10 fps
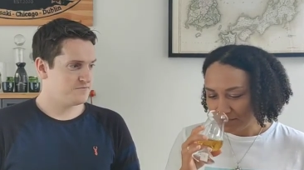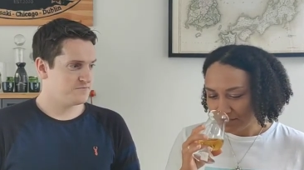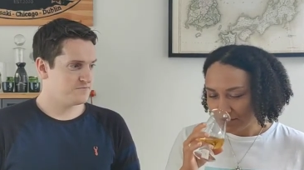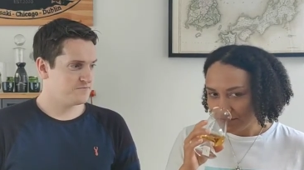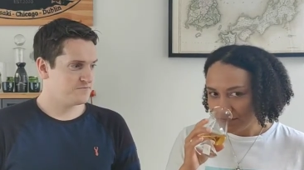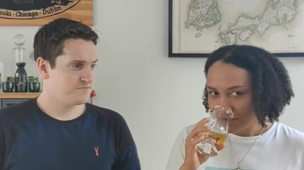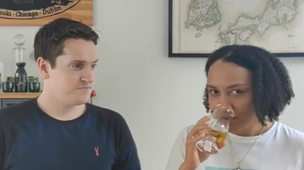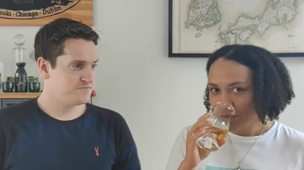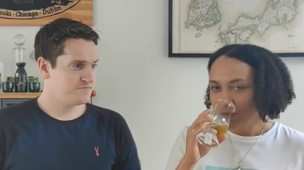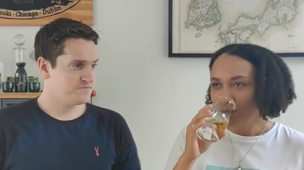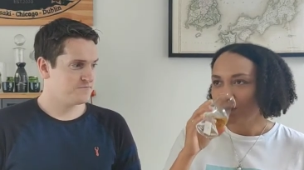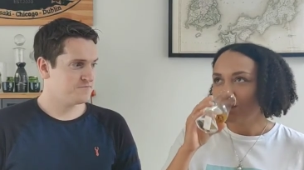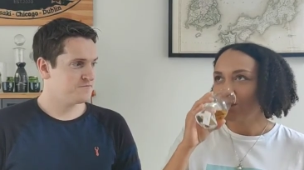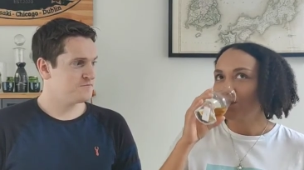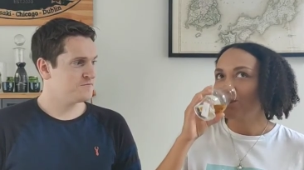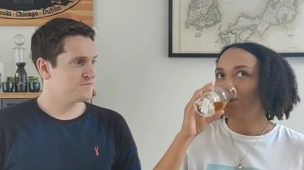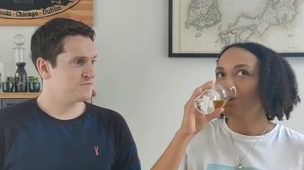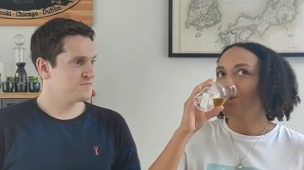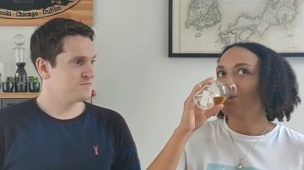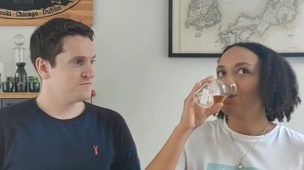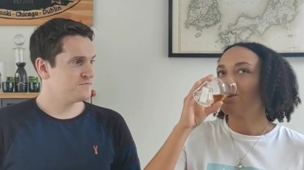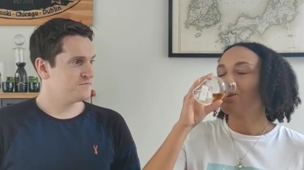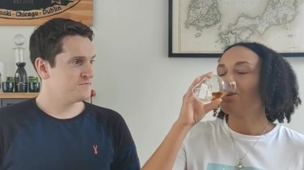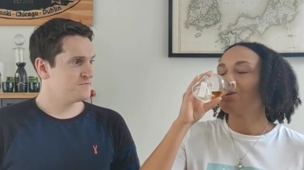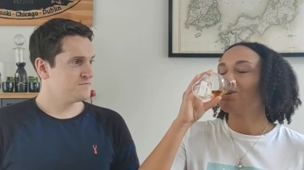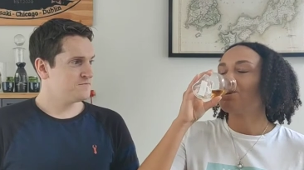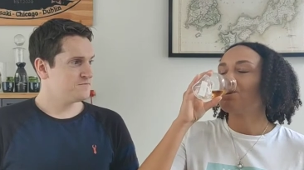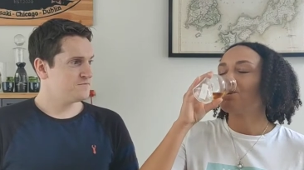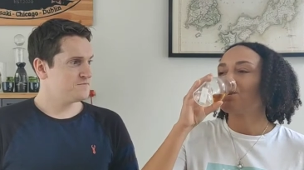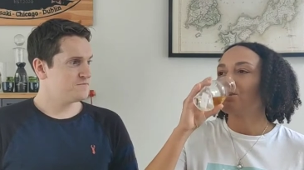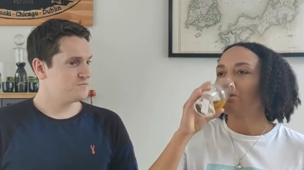No one is speaking in this clip.